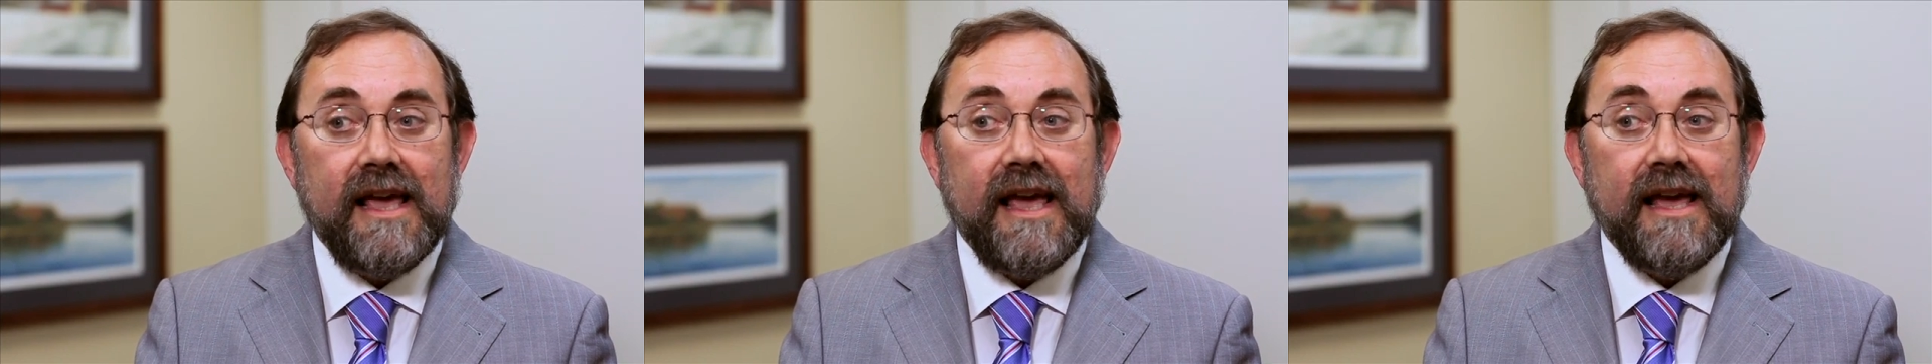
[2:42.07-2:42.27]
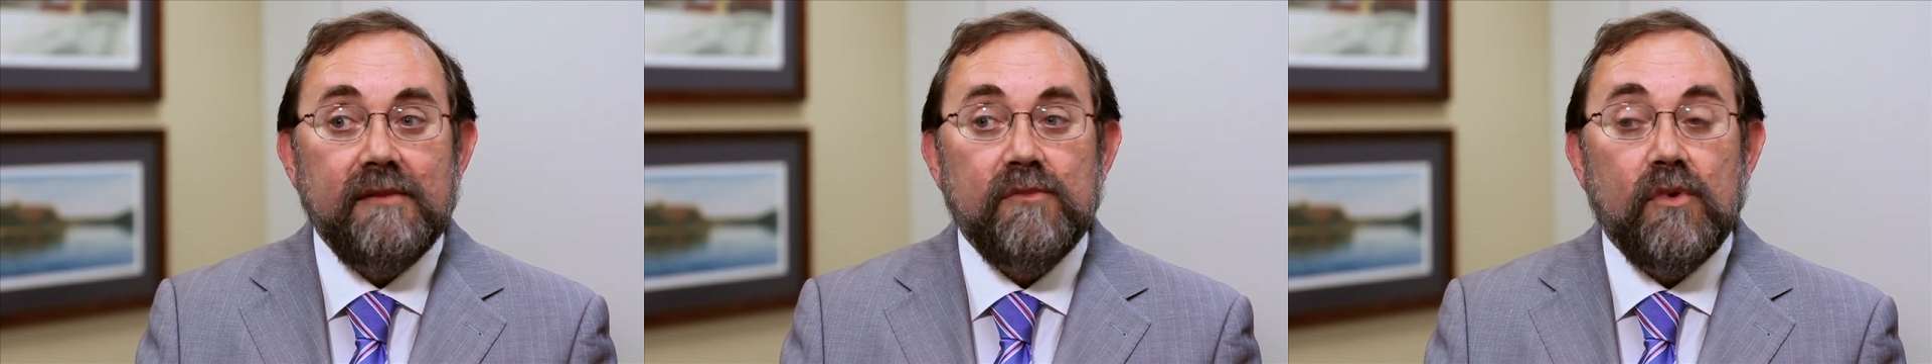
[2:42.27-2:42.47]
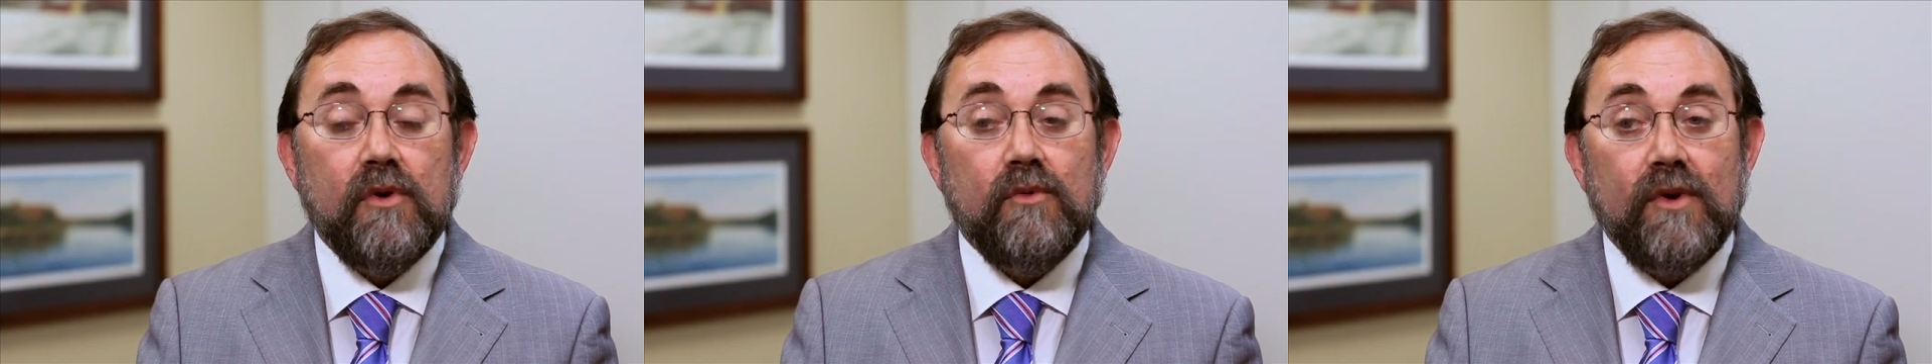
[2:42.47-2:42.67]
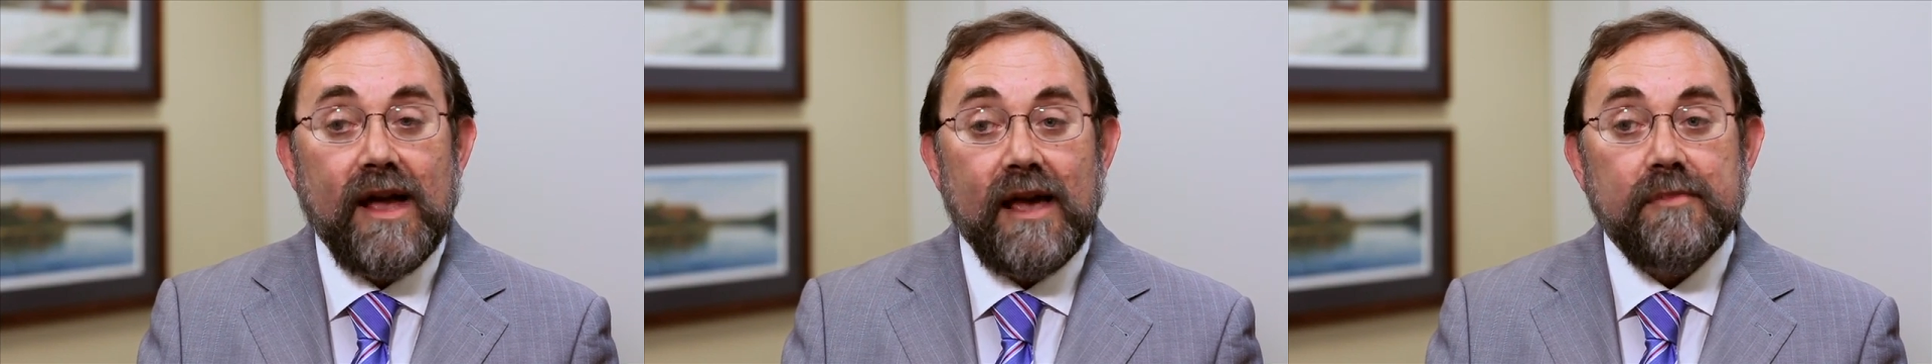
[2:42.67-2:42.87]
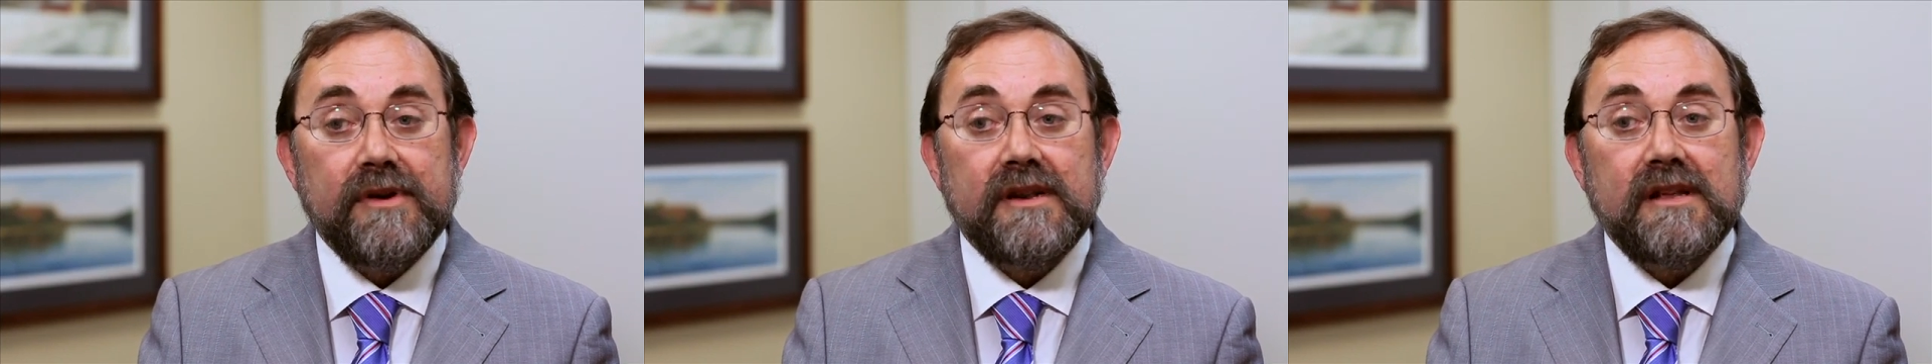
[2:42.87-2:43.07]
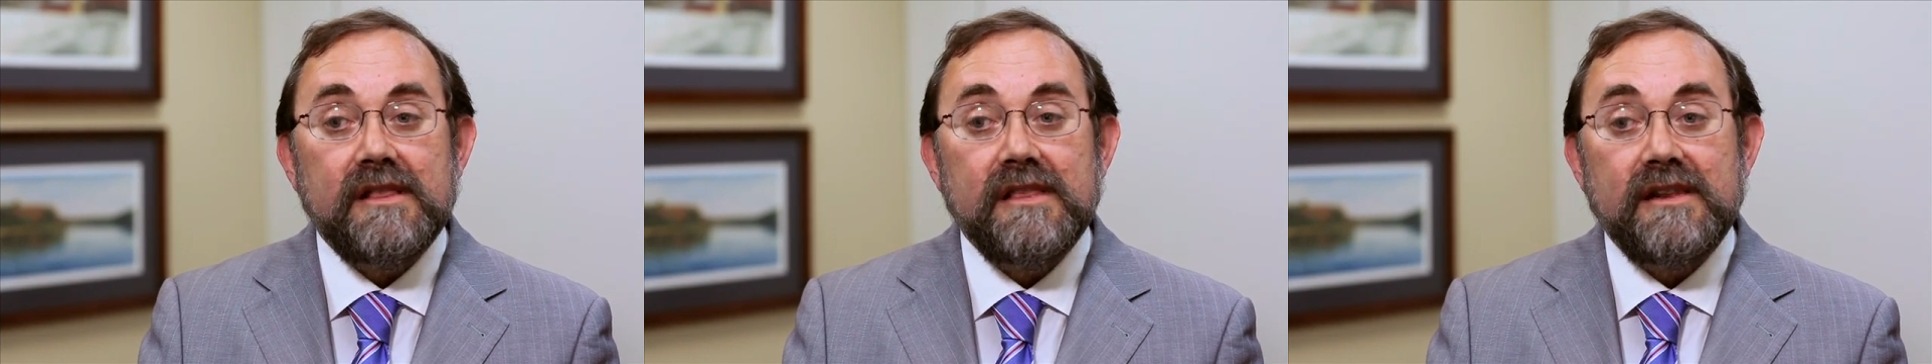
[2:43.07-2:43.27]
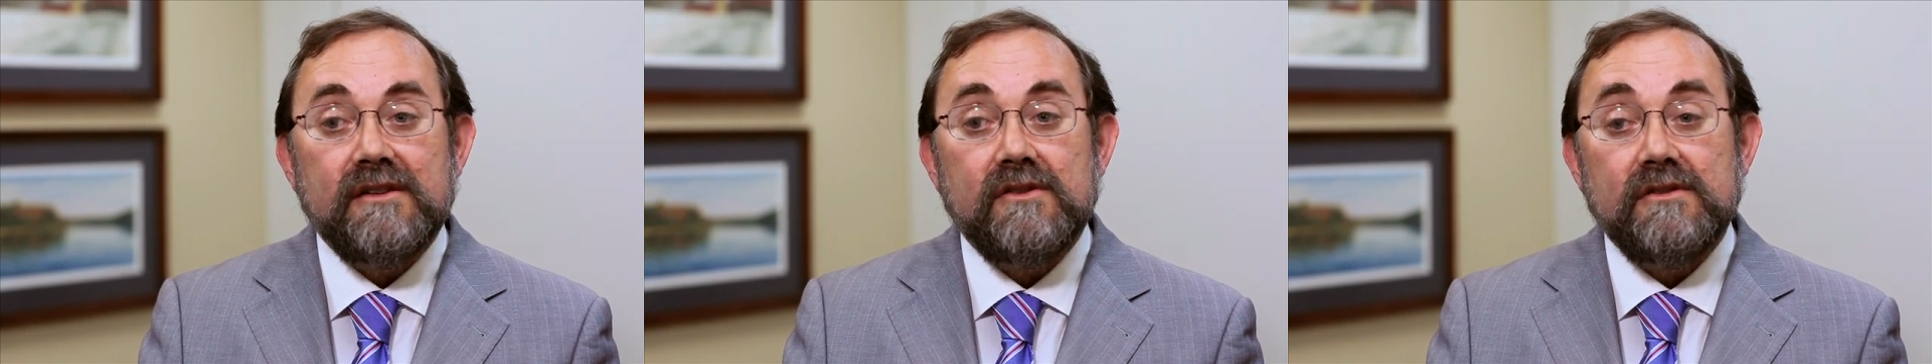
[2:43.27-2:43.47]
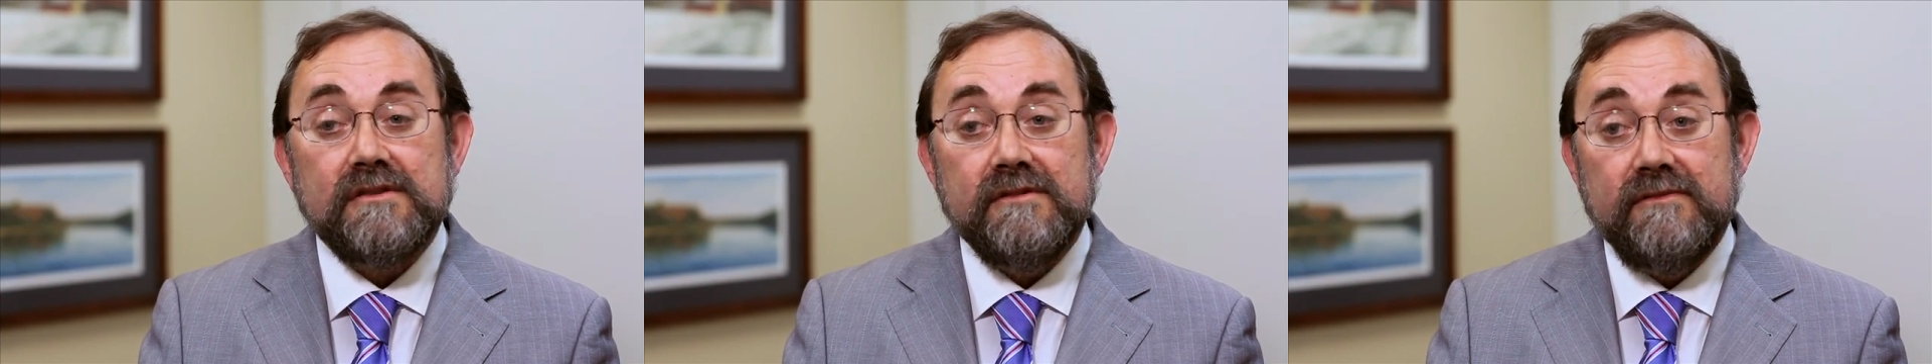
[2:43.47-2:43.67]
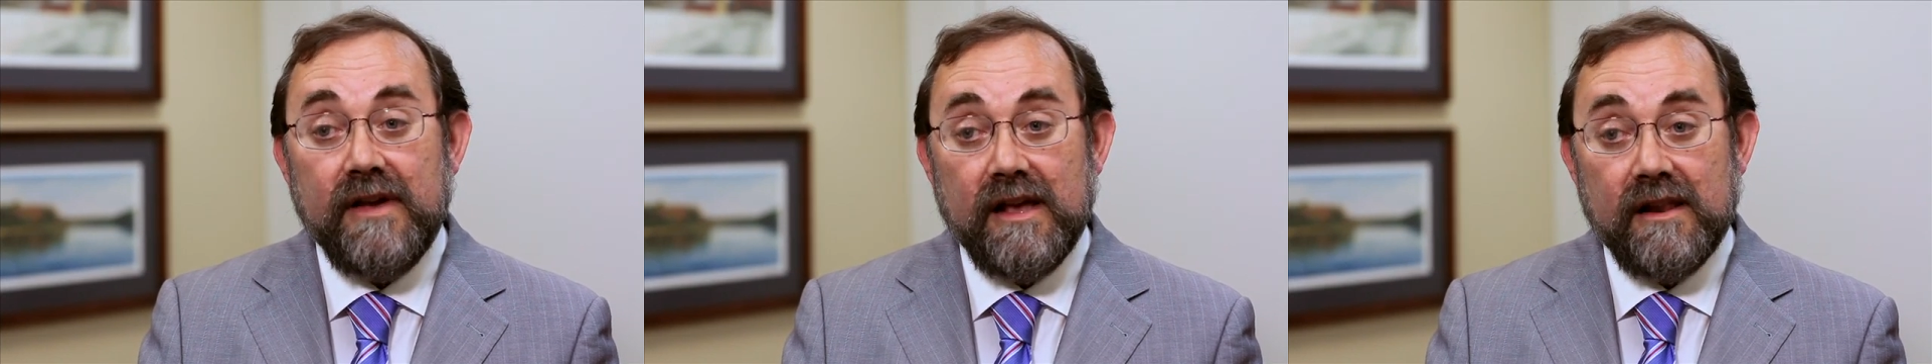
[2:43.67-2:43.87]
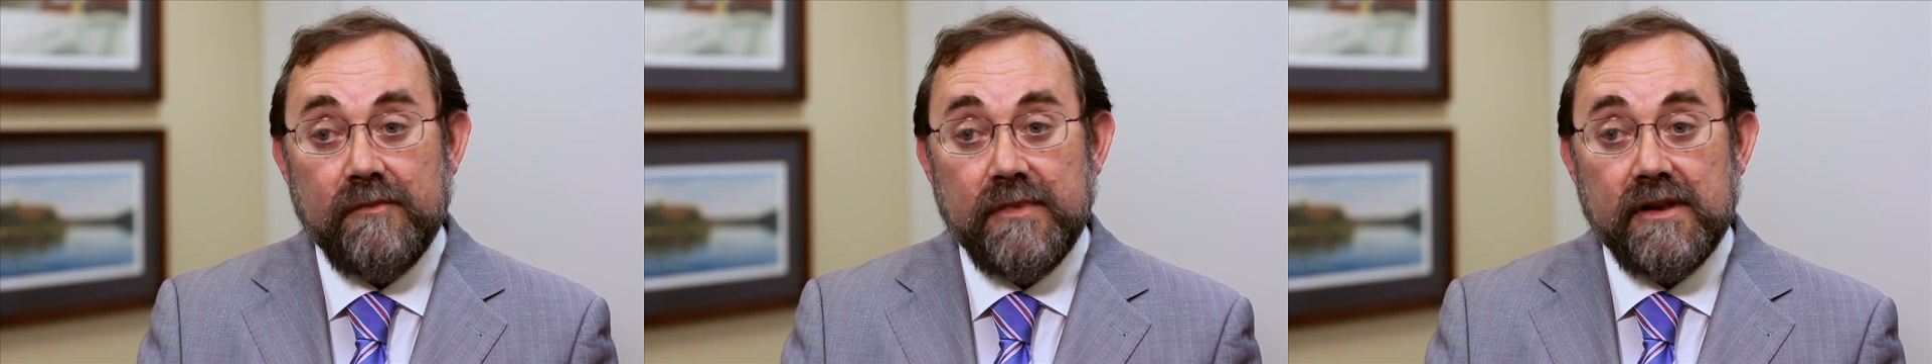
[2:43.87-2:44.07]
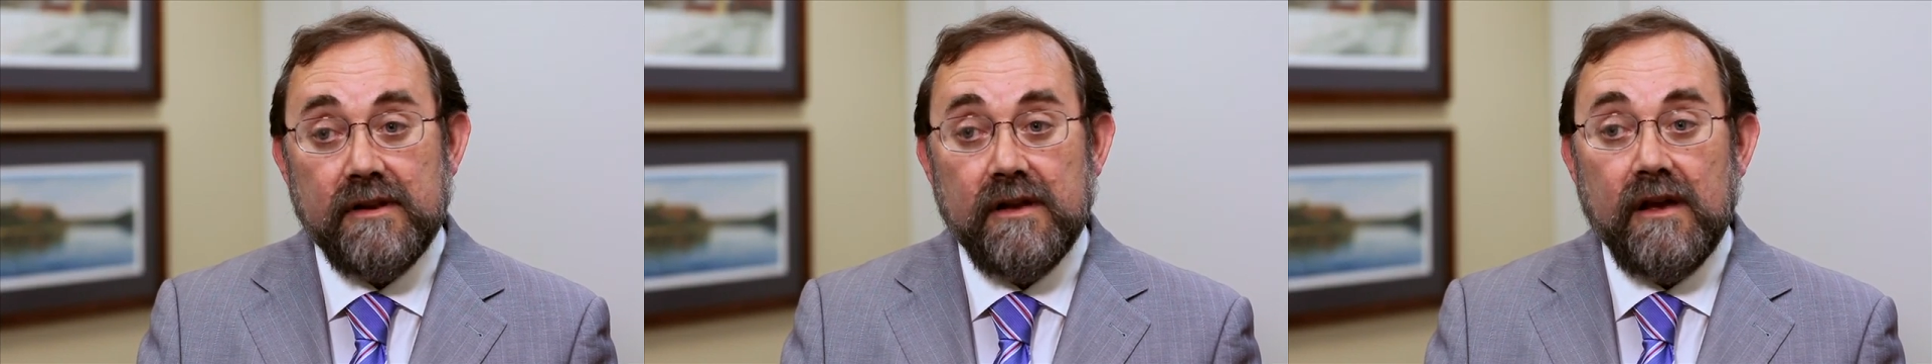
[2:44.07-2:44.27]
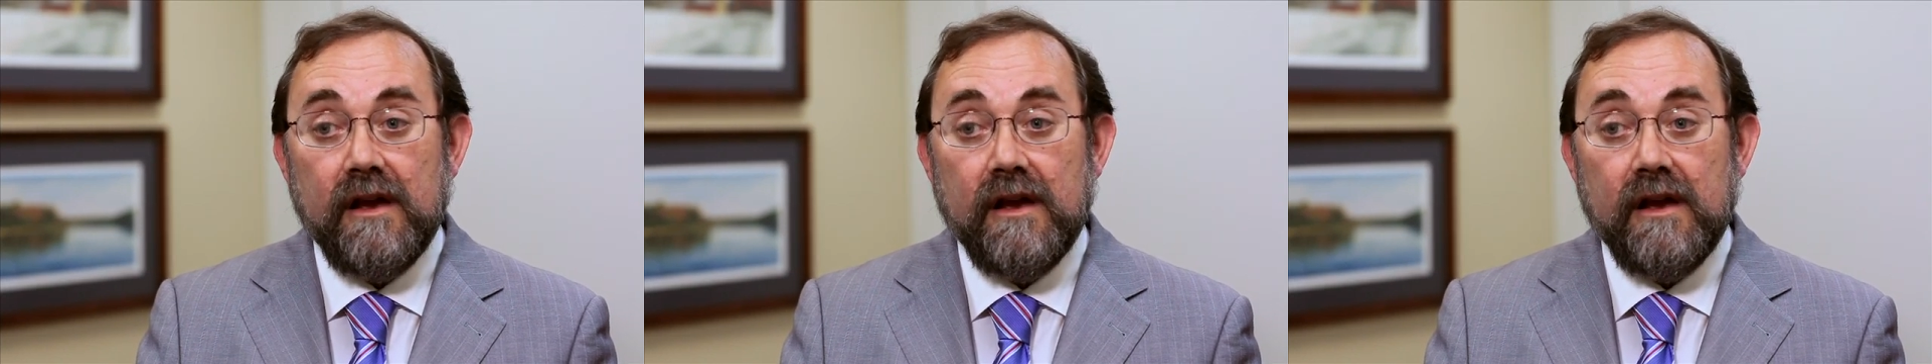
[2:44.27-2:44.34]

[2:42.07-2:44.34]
and more rapid clinical development